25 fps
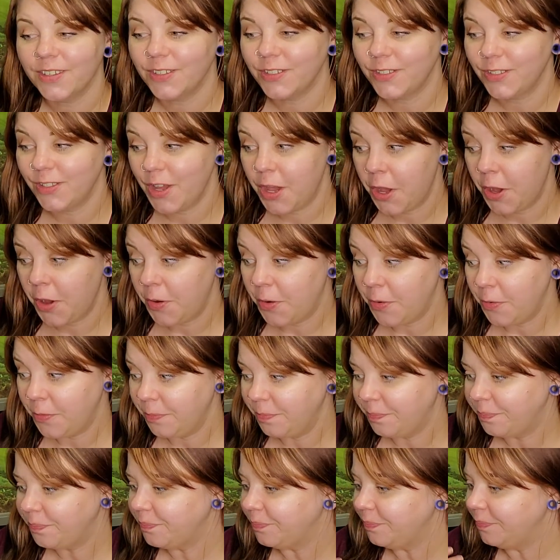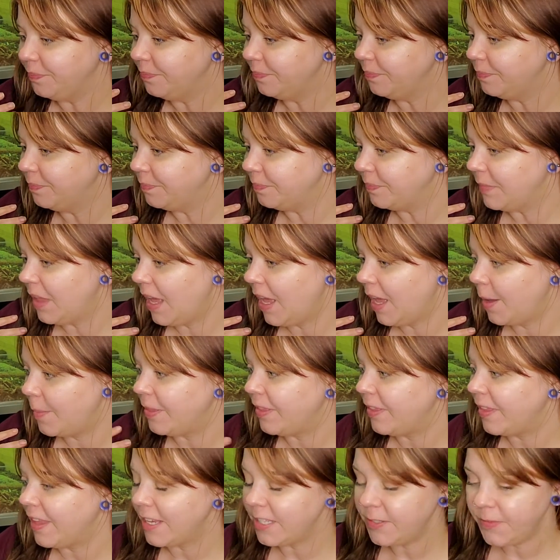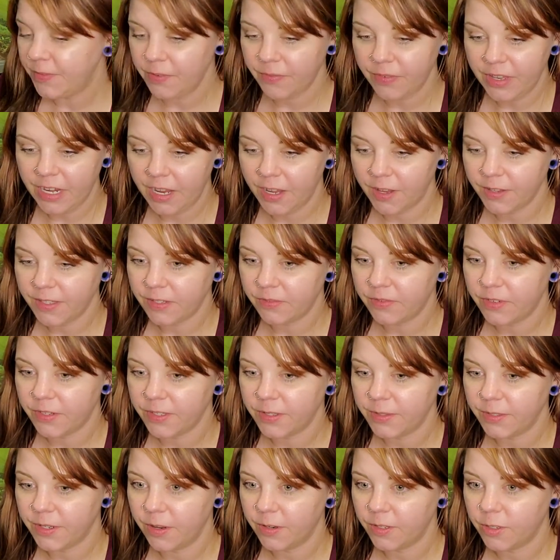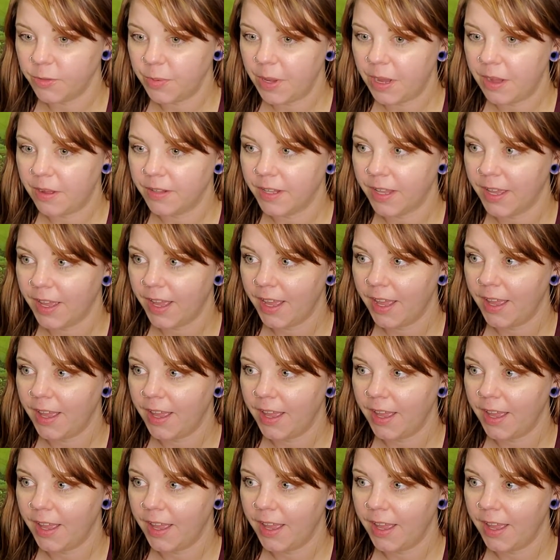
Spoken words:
So in the last few videos, I've also talked about